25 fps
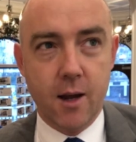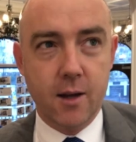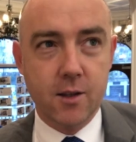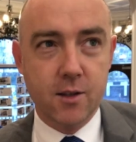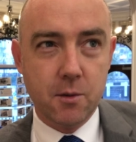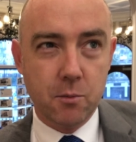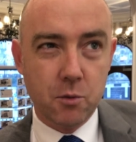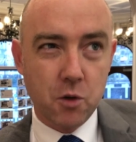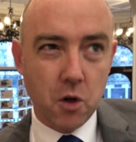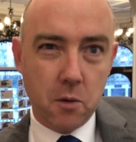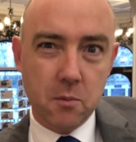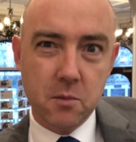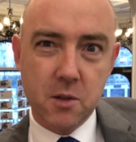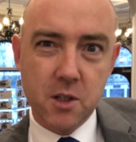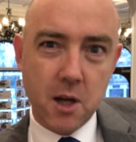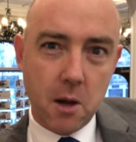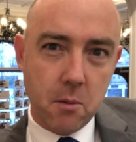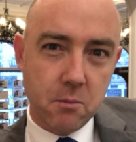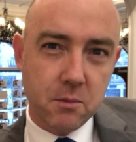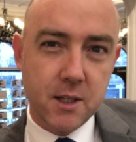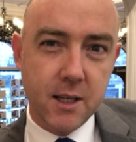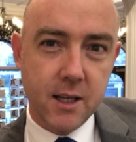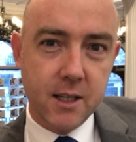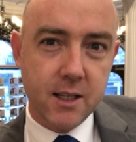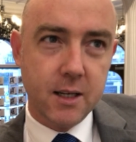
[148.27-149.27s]
sometimes
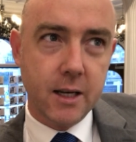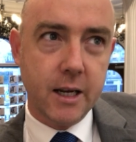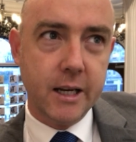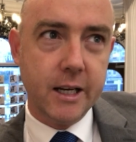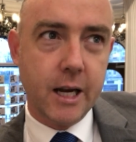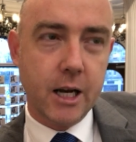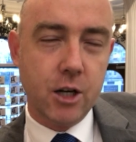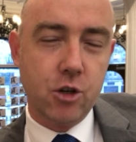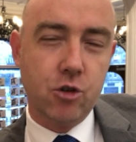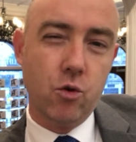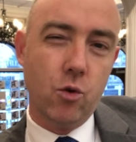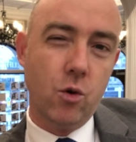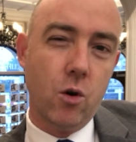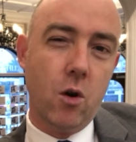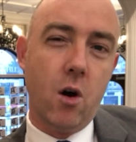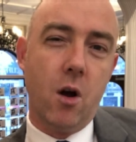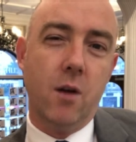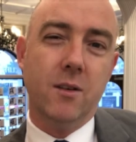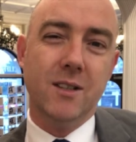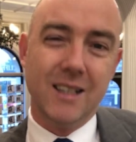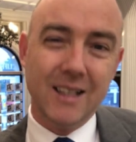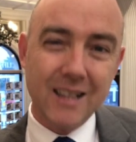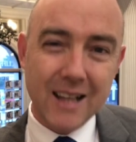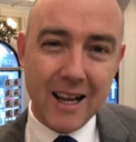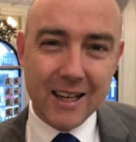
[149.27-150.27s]
come to the end of their natural
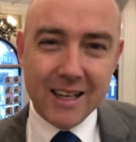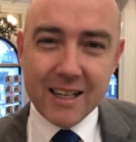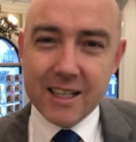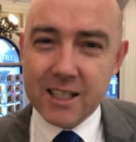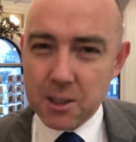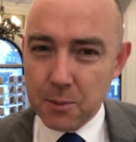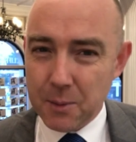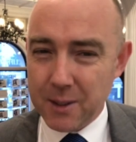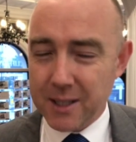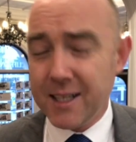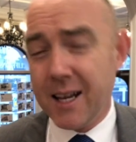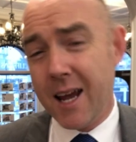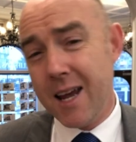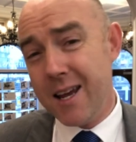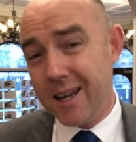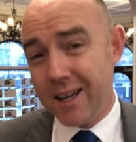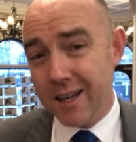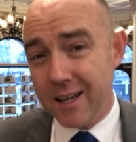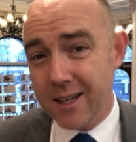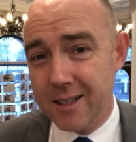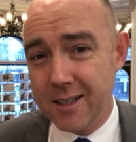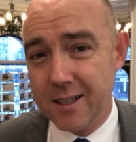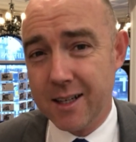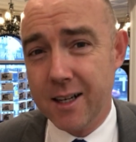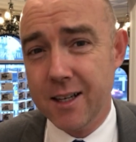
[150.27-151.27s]
lives, and that needs to be
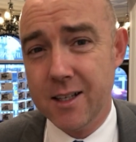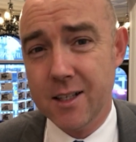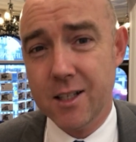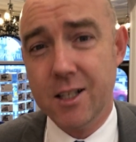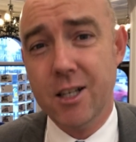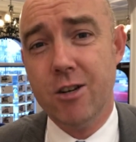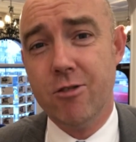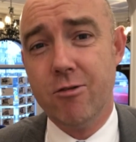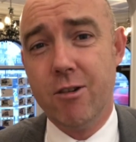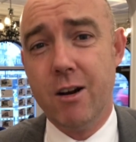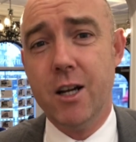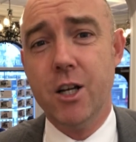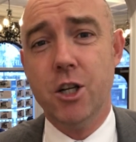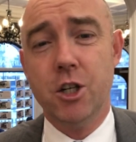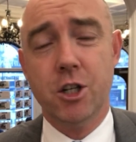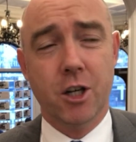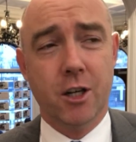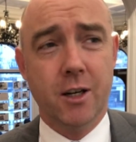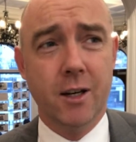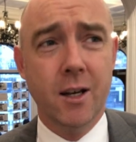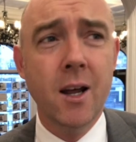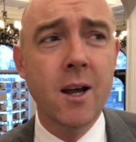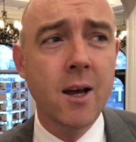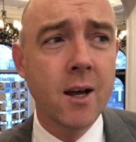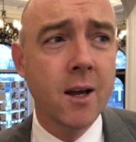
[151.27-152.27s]
taken into
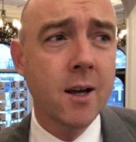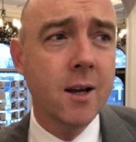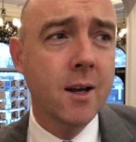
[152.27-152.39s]
consideration